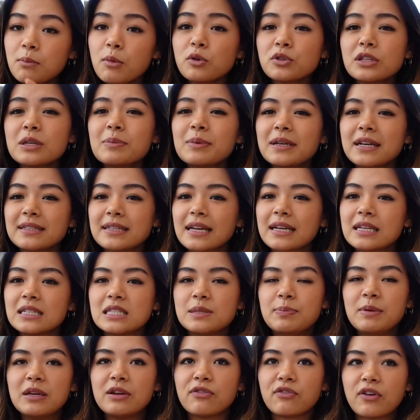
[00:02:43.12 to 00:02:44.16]
mostly because I can
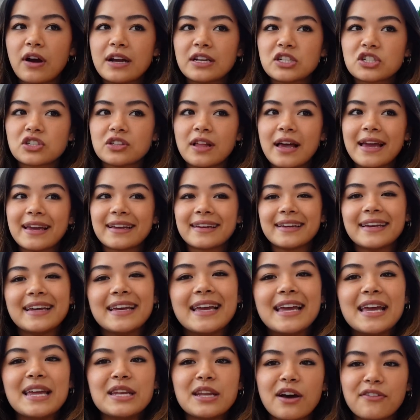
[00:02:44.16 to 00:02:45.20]
speak French like
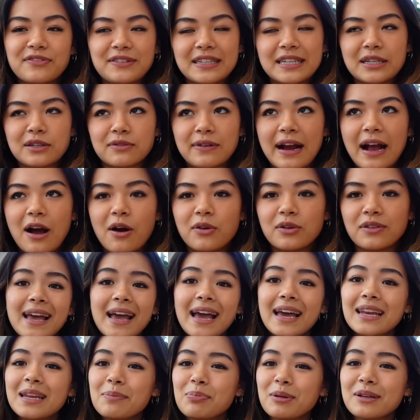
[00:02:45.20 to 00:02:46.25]
enough to get around.
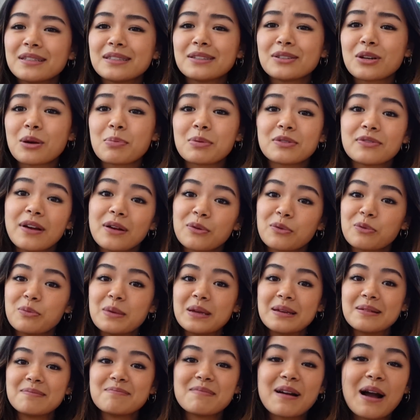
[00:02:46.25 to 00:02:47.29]
Any place in Europe is fine with
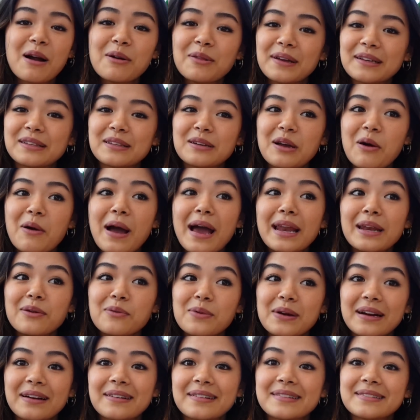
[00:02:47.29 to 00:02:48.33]
me. I would like to go
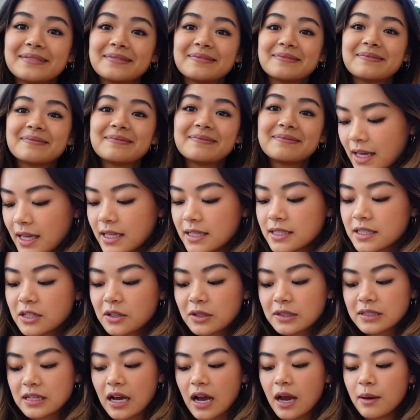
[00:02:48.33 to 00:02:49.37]
anywhere. Is
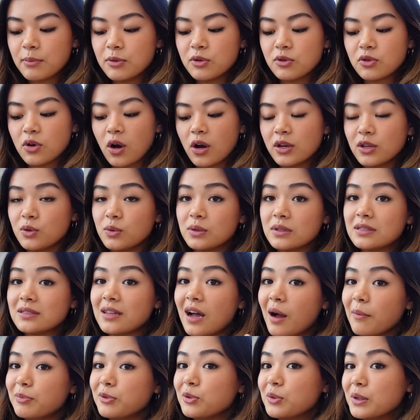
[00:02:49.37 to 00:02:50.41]
there a time you thought you would
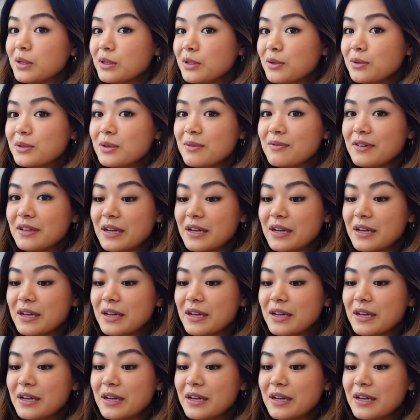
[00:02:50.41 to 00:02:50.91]
stop doing YouTube